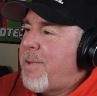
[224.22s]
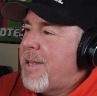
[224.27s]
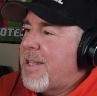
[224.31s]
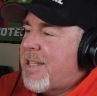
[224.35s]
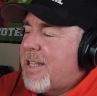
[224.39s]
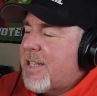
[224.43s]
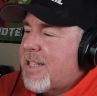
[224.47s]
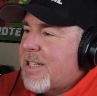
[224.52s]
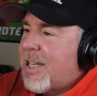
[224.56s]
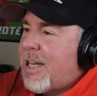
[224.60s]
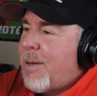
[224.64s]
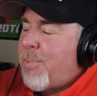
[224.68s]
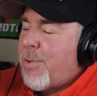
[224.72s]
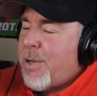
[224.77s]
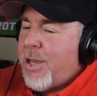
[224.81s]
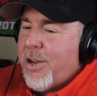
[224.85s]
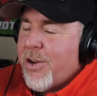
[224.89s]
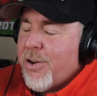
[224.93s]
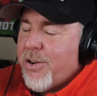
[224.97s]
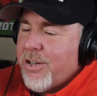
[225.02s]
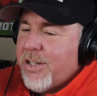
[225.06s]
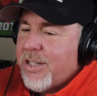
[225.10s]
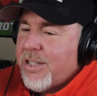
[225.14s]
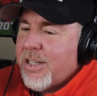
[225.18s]
been in business a couple
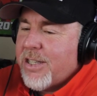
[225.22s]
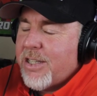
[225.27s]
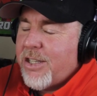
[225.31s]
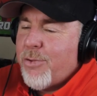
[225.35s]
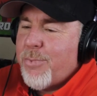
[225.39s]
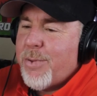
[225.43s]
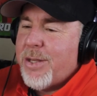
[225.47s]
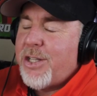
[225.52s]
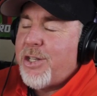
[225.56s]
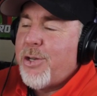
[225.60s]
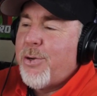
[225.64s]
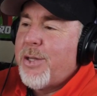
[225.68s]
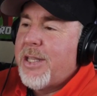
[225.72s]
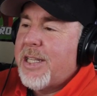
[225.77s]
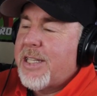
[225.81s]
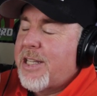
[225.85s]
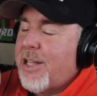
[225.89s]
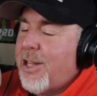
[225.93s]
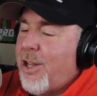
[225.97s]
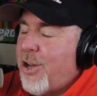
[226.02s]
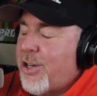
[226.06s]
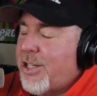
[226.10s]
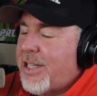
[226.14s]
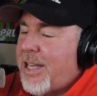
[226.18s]
years. You've been doing
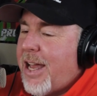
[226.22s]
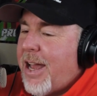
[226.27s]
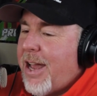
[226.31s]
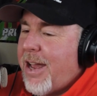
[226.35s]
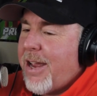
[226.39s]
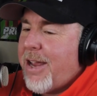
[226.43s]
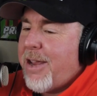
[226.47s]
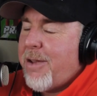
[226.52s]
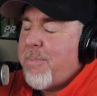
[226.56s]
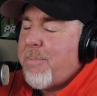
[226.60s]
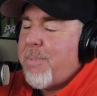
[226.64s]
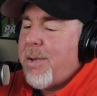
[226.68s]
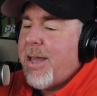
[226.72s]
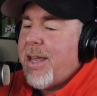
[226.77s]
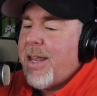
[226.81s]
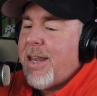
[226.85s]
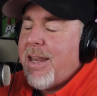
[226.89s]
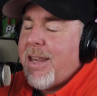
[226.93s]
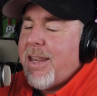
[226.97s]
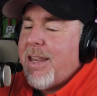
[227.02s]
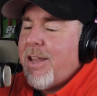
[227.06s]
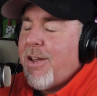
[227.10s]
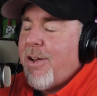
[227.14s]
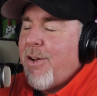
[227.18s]
this a long time,
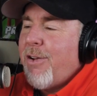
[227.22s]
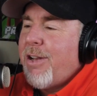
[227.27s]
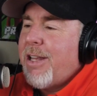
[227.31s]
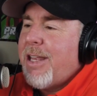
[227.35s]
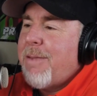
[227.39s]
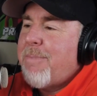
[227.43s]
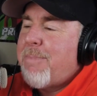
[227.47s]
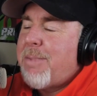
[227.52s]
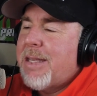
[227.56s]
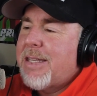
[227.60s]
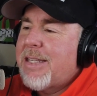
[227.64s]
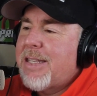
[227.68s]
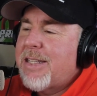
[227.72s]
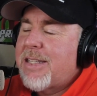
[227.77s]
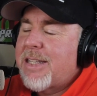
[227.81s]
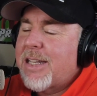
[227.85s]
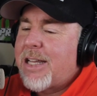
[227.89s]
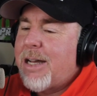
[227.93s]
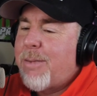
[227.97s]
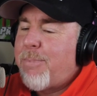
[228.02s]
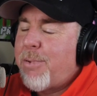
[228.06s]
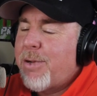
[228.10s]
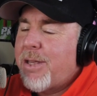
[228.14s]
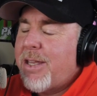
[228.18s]
but only in business
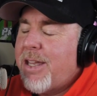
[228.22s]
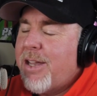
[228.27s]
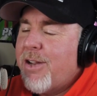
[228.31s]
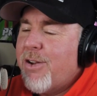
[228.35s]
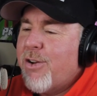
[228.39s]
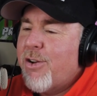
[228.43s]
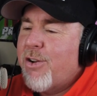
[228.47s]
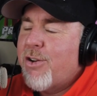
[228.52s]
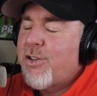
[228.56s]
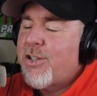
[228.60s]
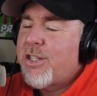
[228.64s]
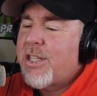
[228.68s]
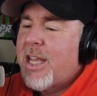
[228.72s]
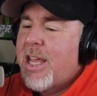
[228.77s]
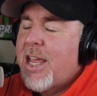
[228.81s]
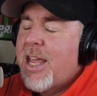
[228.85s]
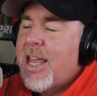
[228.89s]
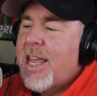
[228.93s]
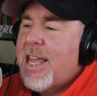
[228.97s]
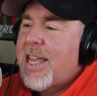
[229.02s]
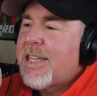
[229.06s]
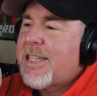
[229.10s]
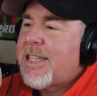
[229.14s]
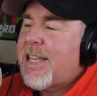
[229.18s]
a couple years.
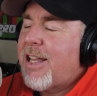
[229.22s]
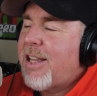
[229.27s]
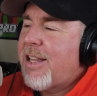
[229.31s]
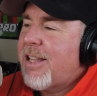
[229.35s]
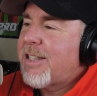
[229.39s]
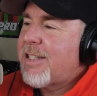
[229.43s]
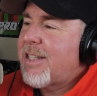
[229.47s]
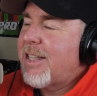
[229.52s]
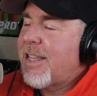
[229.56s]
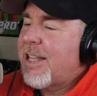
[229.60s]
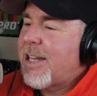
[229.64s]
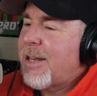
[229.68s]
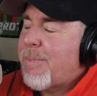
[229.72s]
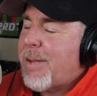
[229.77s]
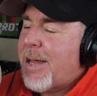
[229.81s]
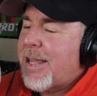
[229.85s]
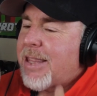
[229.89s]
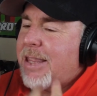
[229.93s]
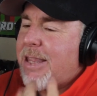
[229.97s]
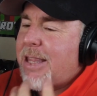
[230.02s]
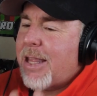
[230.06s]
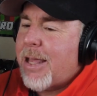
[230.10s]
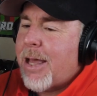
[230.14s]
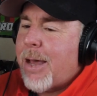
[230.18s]
Tell us a little
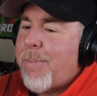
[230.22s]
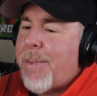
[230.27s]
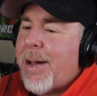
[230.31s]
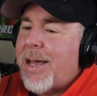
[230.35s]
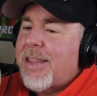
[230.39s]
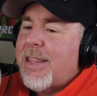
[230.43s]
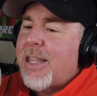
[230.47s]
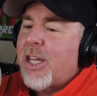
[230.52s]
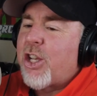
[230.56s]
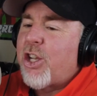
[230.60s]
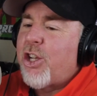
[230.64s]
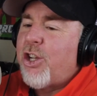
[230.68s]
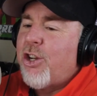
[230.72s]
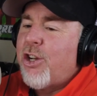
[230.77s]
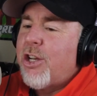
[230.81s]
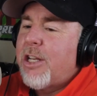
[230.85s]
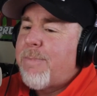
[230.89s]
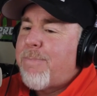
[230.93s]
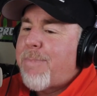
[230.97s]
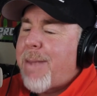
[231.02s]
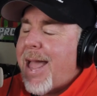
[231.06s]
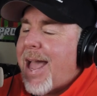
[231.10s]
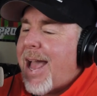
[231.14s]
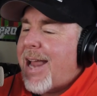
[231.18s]
about the
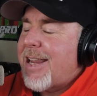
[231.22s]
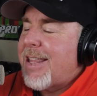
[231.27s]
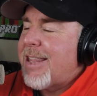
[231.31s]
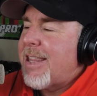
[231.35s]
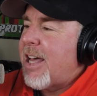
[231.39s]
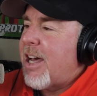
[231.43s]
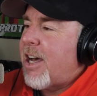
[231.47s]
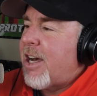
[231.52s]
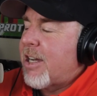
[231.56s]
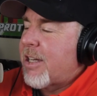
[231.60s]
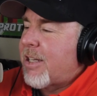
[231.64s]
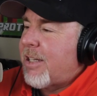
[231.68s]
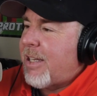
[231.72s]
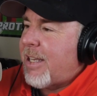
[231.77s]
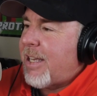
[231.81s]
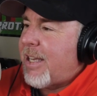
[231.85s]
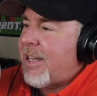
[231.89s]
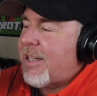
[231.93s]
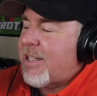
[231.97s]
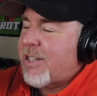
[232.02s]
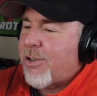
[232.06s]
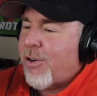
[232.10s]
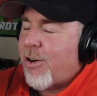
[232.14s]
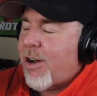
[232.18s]
good, bad, and the
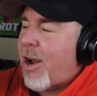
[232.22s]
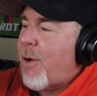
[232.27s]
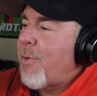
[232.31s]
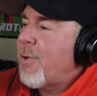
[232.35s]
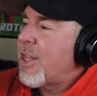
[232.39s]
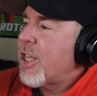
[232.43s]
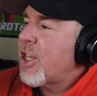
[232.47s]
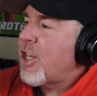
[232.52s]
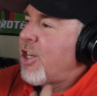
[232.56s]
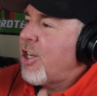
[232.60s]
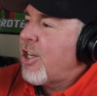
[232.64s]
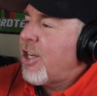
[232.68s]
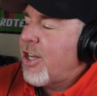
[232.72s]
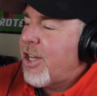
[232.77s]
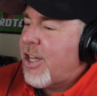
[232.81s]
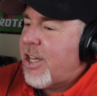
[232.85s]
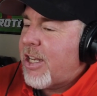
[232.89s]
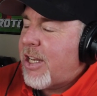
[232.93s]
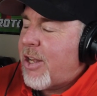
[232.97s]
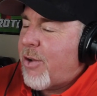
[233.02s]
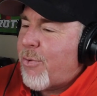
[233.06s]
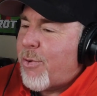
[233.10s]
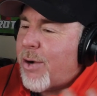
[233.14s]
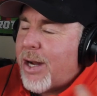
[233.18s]
ugly. Start out with the
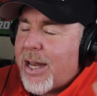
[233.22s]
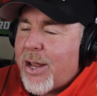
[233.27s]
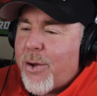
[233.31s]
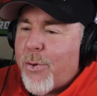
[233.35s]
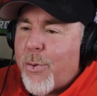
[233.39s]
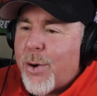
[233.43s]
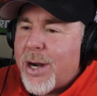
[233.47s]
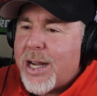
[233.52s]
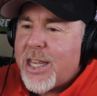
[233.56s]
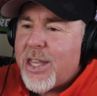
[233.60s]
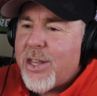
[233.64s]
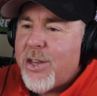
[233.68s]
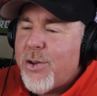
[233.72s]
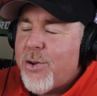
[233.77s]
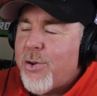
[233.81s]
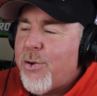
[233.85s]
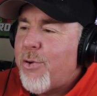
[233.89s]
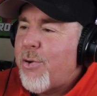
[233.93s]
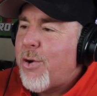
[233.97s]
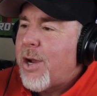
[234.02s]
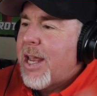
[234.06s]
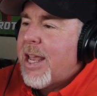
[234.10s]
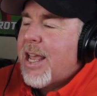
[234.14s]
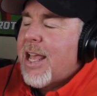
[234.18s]
good. What do
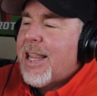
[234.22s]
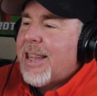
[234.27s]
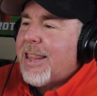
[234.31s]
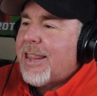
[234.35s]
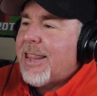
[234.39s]
you